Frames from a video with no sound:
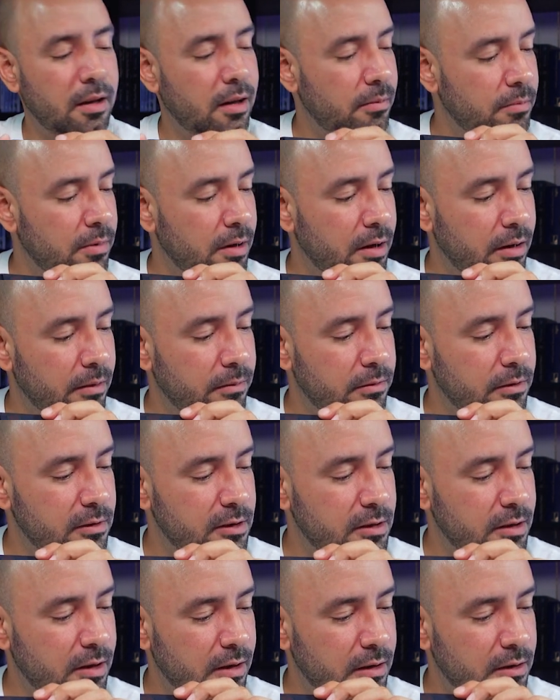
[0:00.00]
I believe
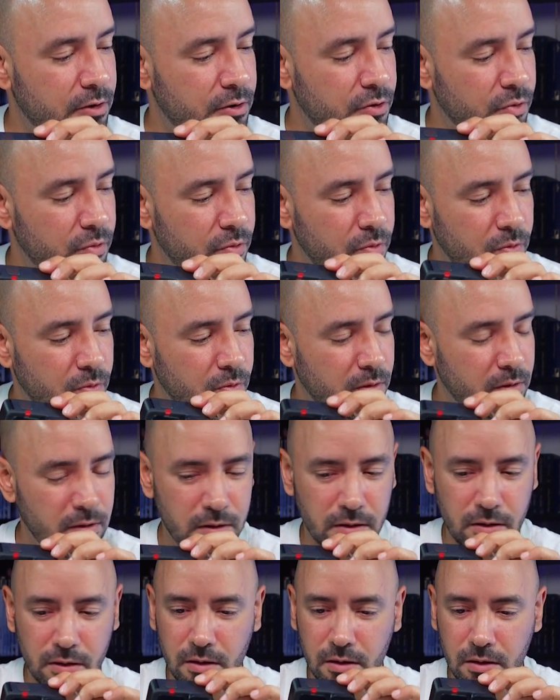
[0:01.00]
there's two
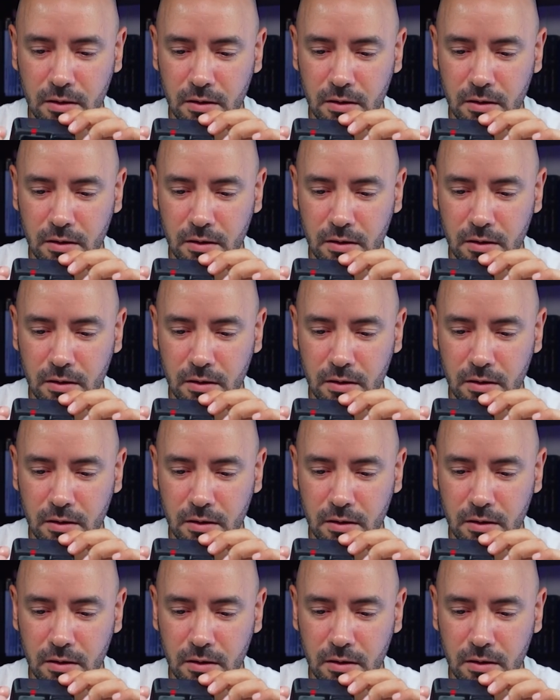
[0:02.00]
or